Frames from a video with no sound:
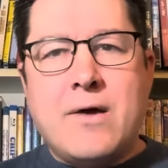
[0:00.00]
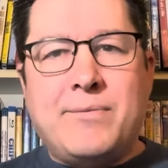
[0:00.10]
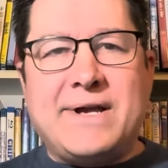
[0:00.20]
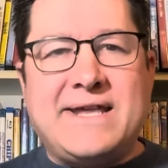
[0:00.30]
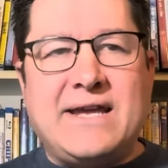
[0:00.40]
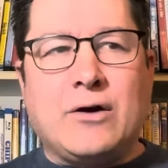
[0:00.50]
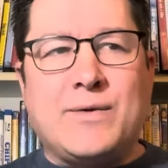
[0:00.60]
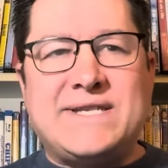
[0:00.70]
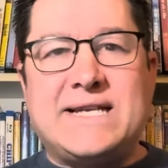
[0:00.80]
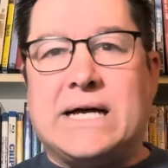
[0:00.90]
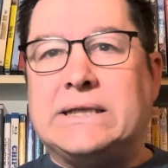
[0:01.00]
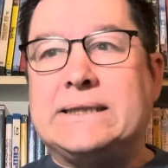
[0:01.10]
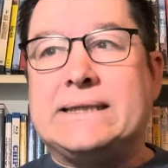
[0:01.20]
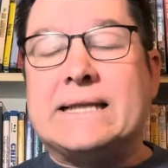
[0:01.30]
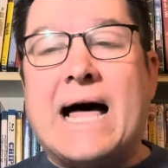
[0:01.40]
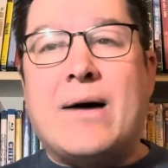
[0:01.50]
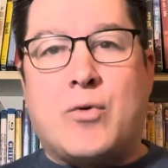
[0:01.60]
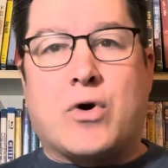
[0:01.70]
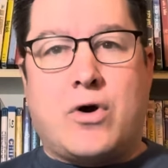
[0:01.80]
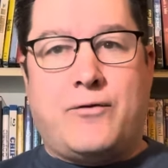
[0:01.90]
But here we see a lot
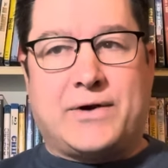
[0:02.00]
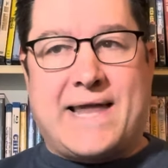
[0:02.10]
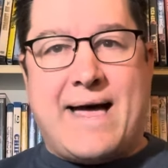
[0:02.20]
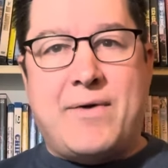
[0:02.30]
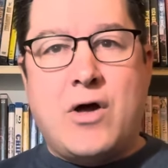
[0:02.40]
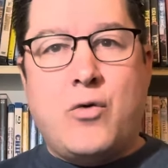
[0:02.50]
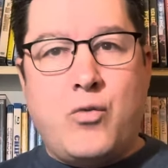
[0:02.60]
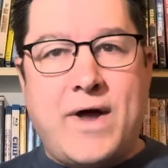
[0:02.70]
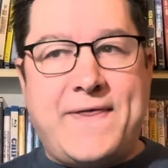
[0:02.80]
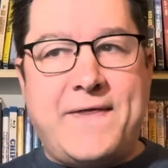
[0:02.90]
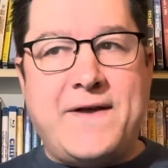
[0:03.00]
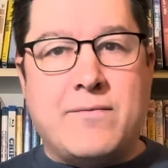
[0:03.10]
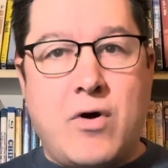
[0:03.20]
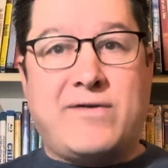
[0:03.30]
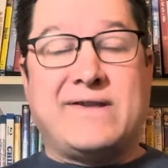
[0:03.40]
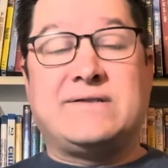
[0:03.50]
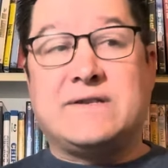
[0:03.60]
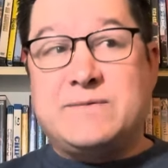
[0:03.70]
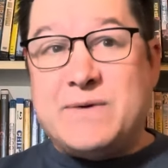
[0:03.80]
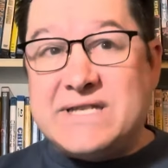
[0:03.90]
more overlap with the emotions,
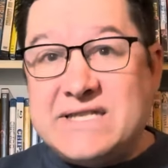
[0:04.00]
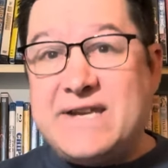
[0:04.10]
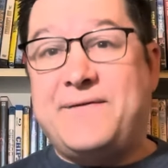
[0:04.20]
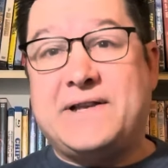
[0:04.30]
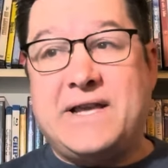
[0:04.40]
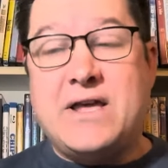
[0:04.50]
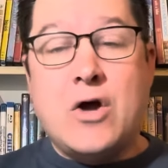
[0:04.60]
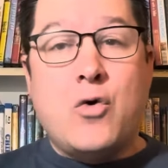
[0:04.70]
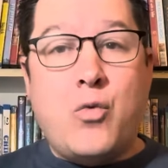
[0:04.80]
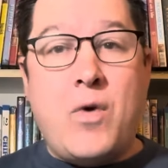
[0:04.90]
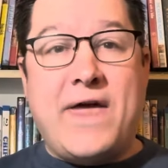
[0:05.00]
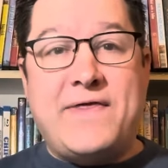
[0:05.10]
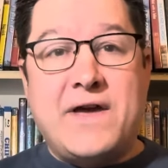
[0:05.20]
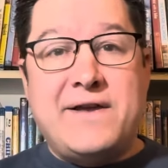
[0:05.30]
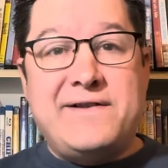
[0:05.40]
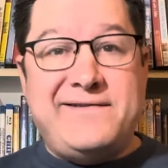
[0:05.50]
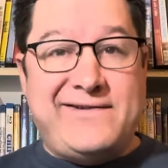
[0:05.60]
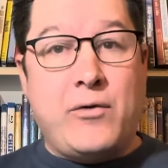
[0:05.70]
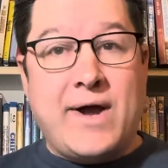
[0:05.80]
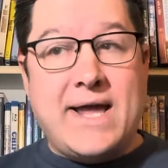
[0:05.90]
specifically with
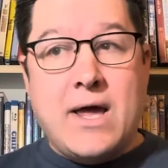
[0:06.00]
joy.